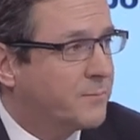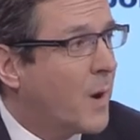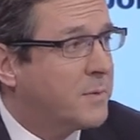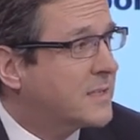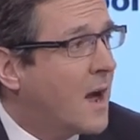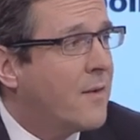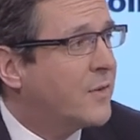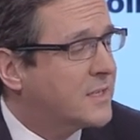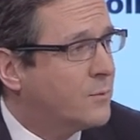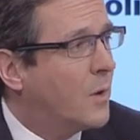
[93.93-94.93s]
public's
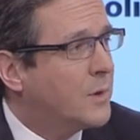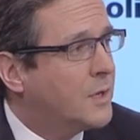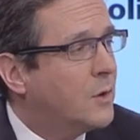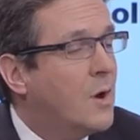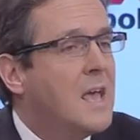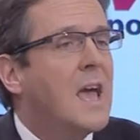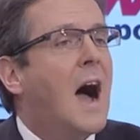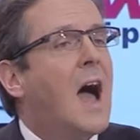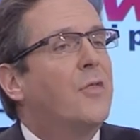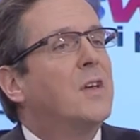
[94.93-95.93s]
confidence in what we do.
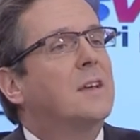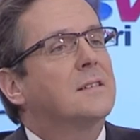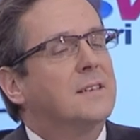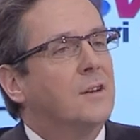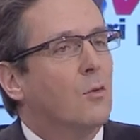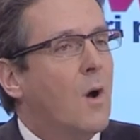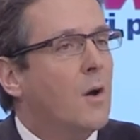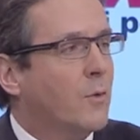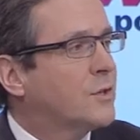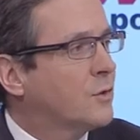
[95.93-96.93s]
I think Senator
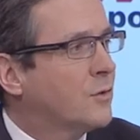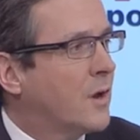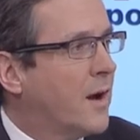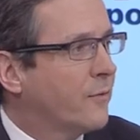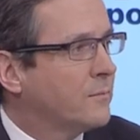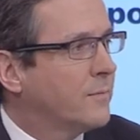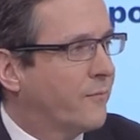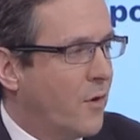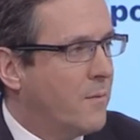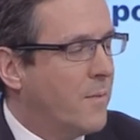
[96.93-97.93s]
Ron Richard uh, from
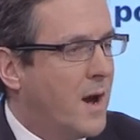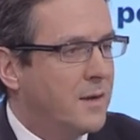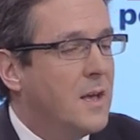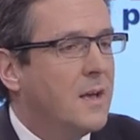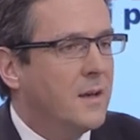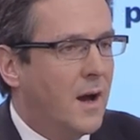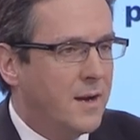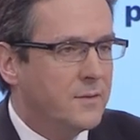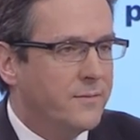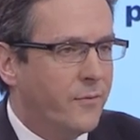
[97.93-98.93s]
from uh,
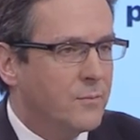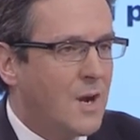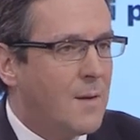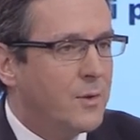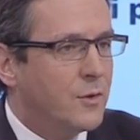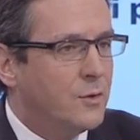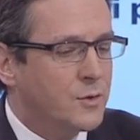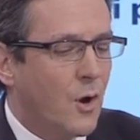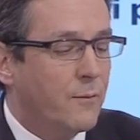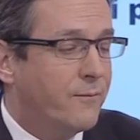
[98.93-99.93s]
uh, from Joplin,
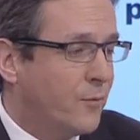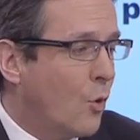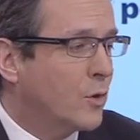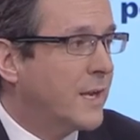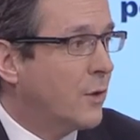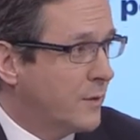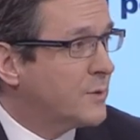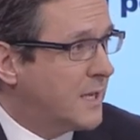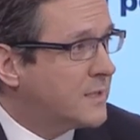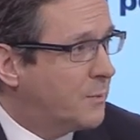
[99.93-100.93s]
who's our floor leader, it
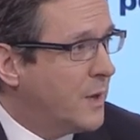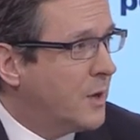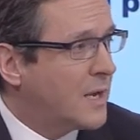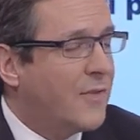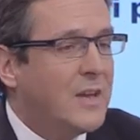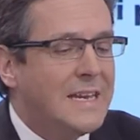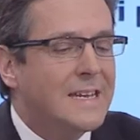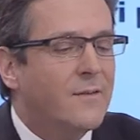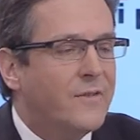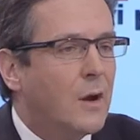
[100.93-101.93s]
was his bill, and I think he
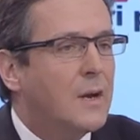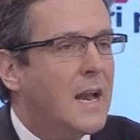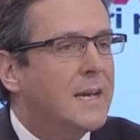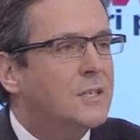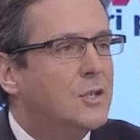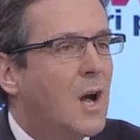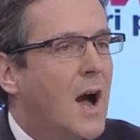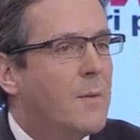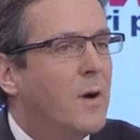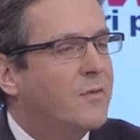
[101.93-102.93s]
did a very nice
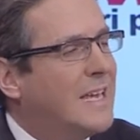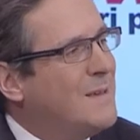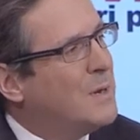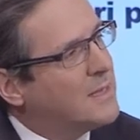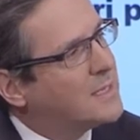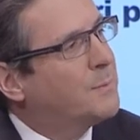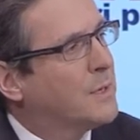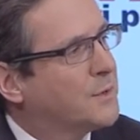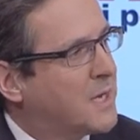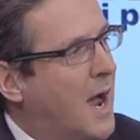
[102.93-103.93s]
job of keeping this
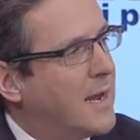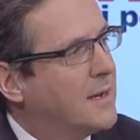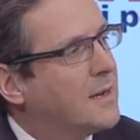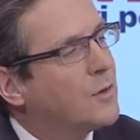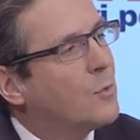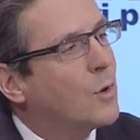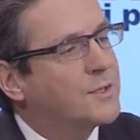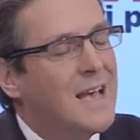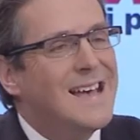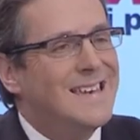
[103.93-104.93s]
bill tight. In other
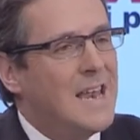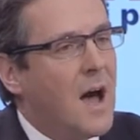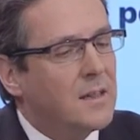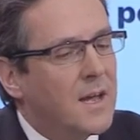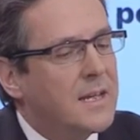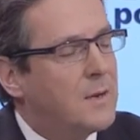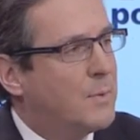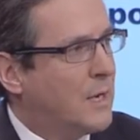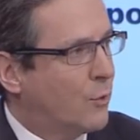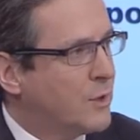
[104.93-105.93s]
words, not letting it
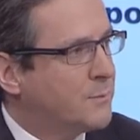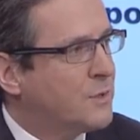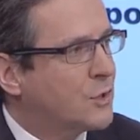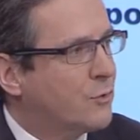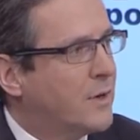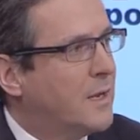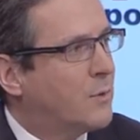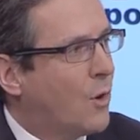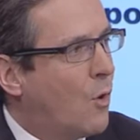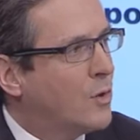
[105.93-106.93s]
be a Christmas tree
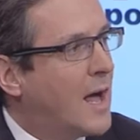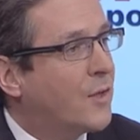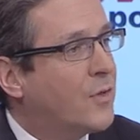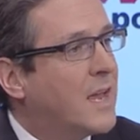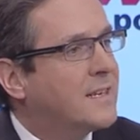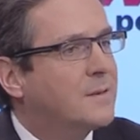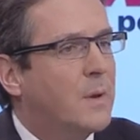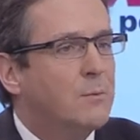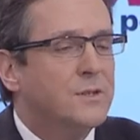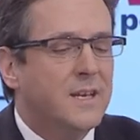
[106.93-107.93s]
with a whole lot of things. And
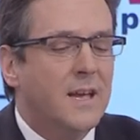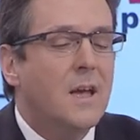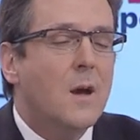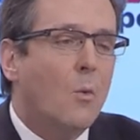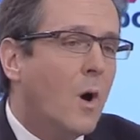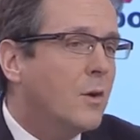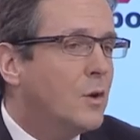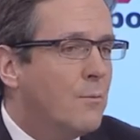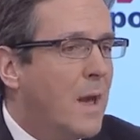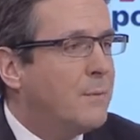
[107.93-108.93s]
people say, well,
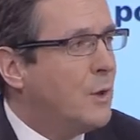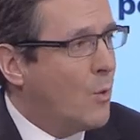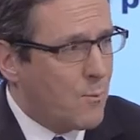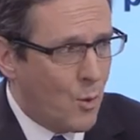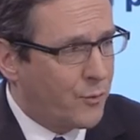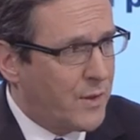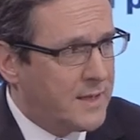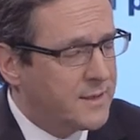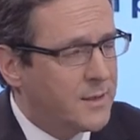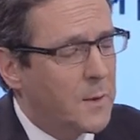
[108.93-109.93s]
you know, maybe you want more
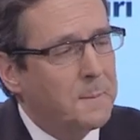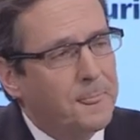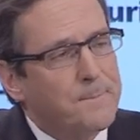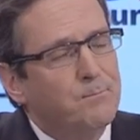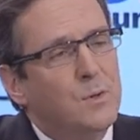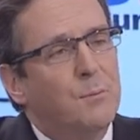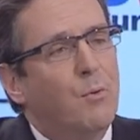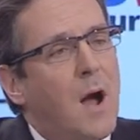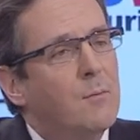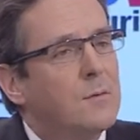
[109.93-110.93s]
things in there. But the
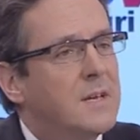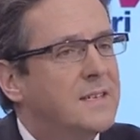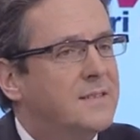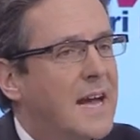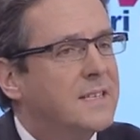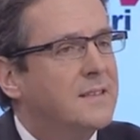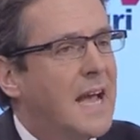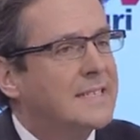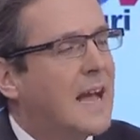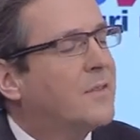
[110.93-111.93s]
problem is that
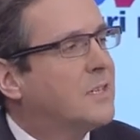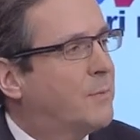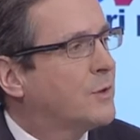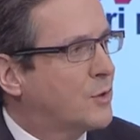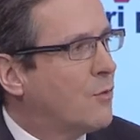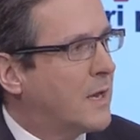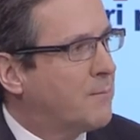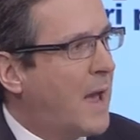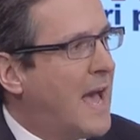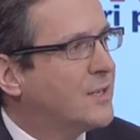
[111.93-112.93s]
that's how these bills don't
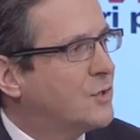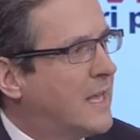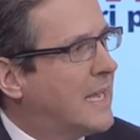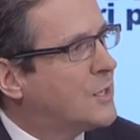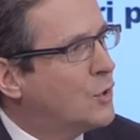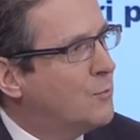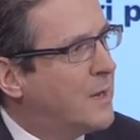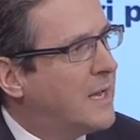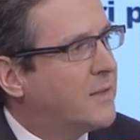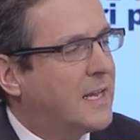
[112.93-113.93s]
get passed. They get too
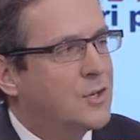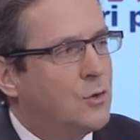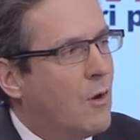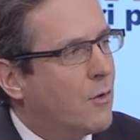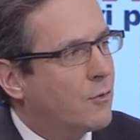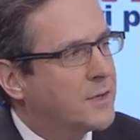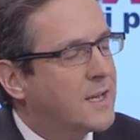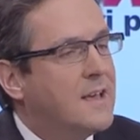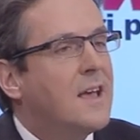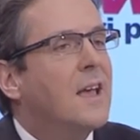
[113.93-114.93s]
big, they get too onerous.
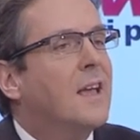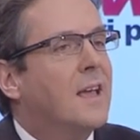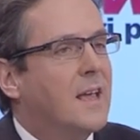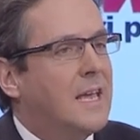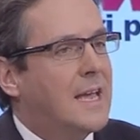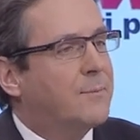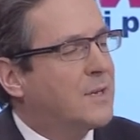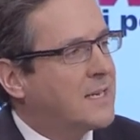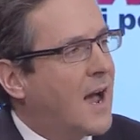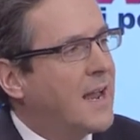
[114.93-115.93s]
He kept
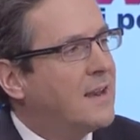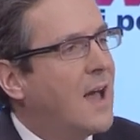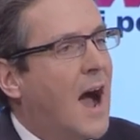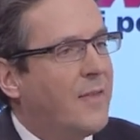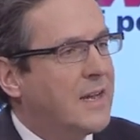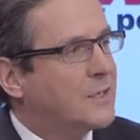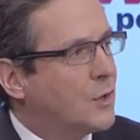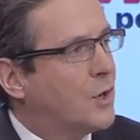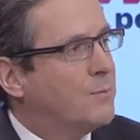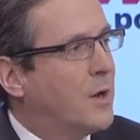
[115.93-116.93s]
it tight. I think it's a
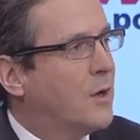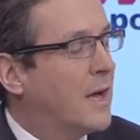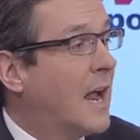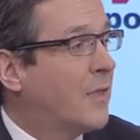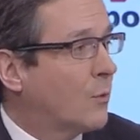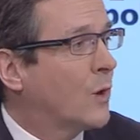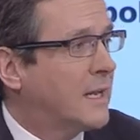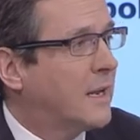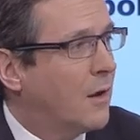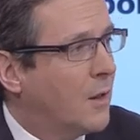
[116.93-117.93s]
good bill, and I think we're going
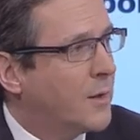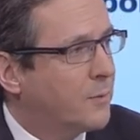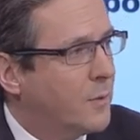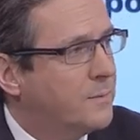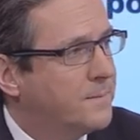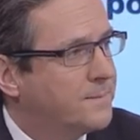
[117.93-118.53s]
to get it all the way through.